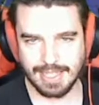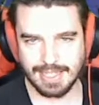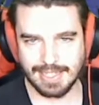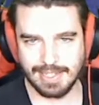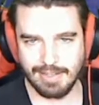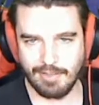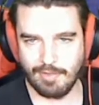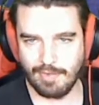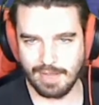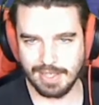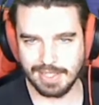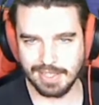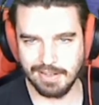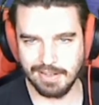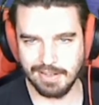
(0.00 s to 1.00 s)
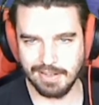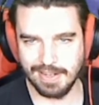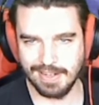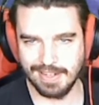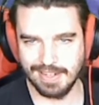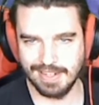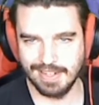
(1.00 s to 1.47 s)
is still feasting over
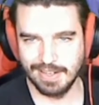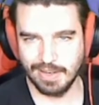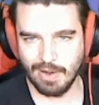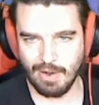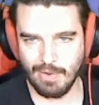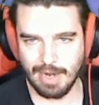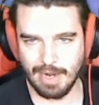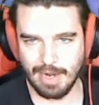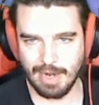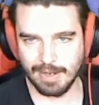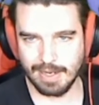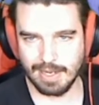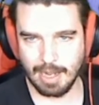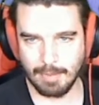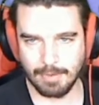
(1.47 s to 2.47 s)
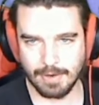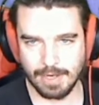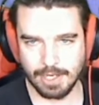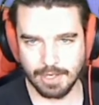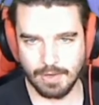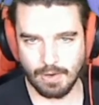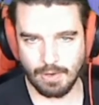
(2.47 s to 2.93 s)
here. Oh, an upgrade.
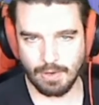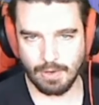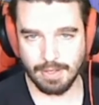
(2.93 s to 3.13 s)
Upgrade to gold?